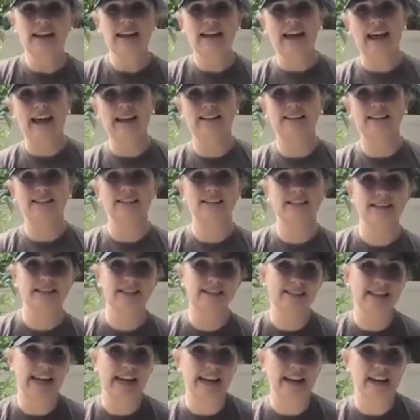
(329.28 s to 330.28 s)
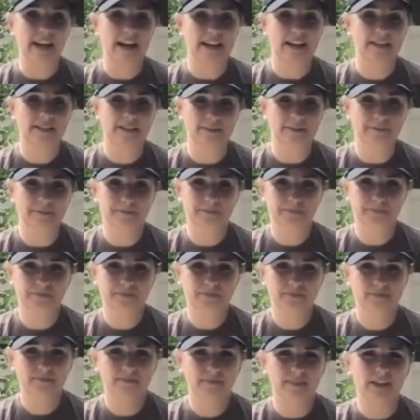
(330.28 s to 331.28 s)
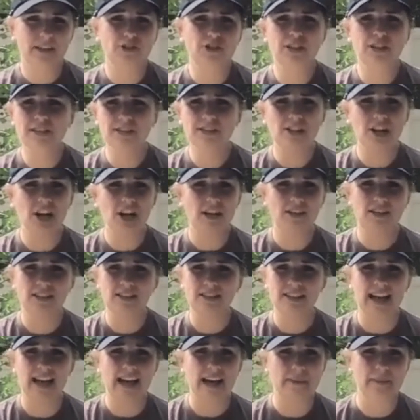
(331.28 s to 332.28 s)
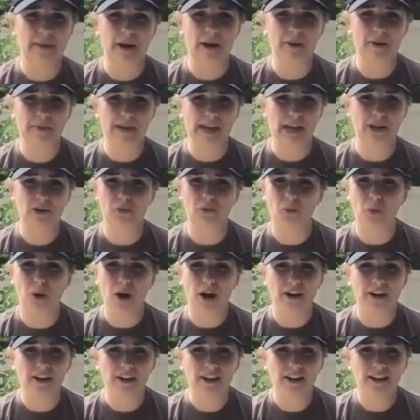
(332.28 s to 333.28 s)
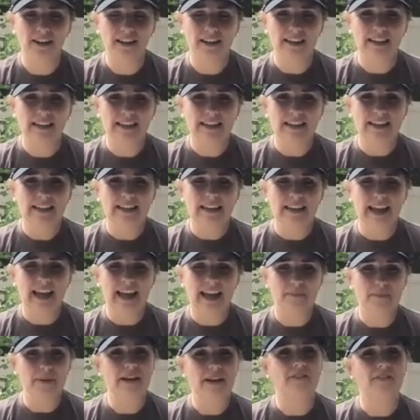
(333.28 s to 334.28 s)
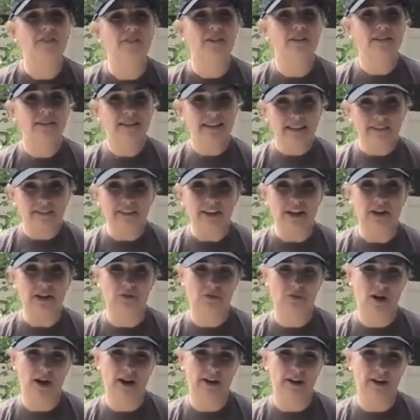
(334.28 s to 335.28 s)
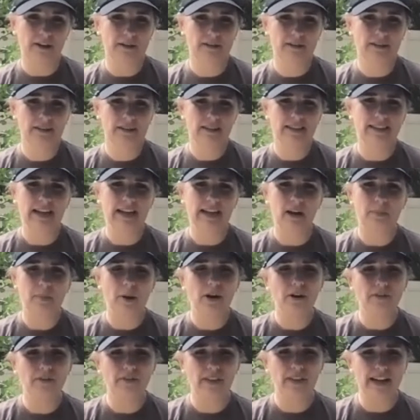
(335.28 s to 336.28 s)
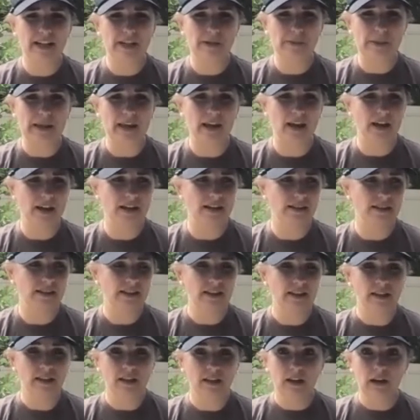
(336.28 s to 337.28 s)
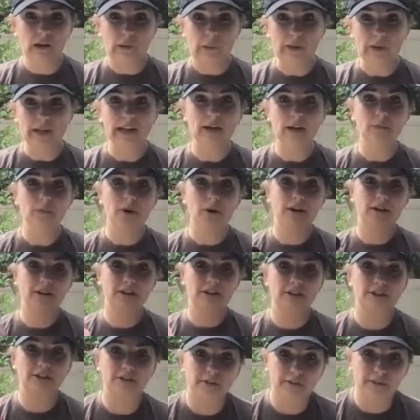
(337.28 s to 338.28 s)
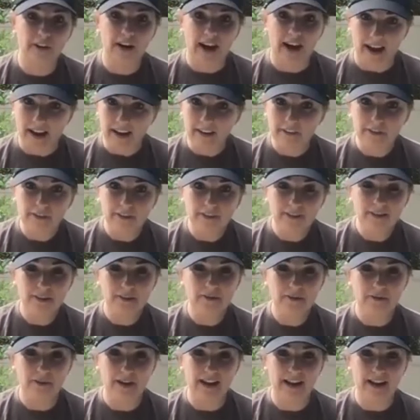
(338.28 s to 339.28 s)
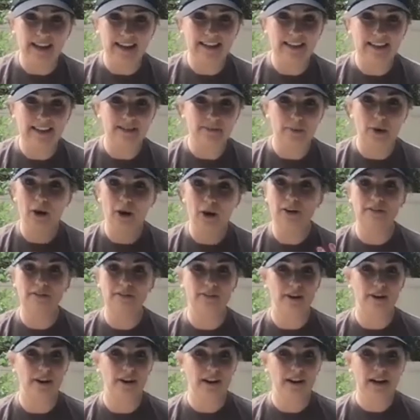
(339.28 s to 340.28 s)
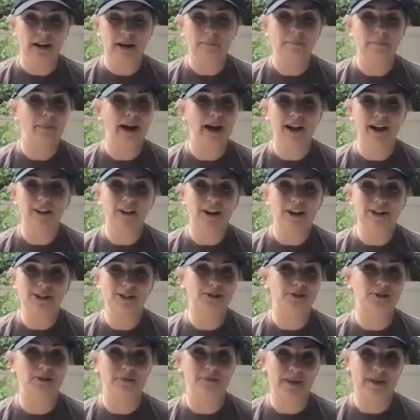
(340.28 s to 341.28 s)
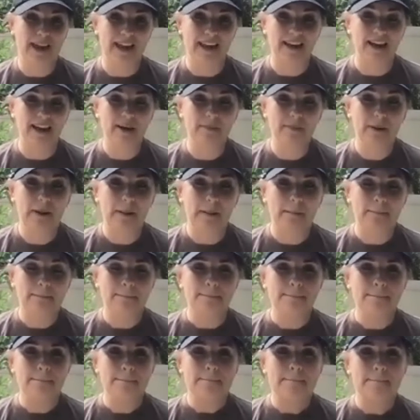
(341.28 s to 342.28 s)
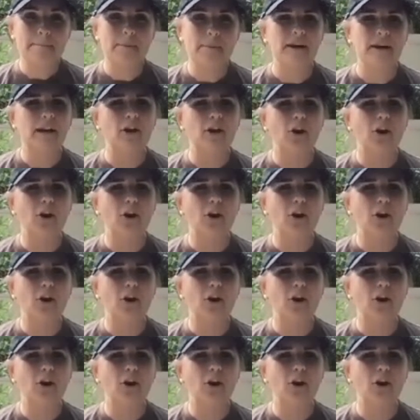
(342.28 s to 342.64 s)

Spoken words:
and to sustain us. Jesus talks a lot about being water and being the living water. Now, part of that is because we need water to survive, right? It's part of our biological makeup, but it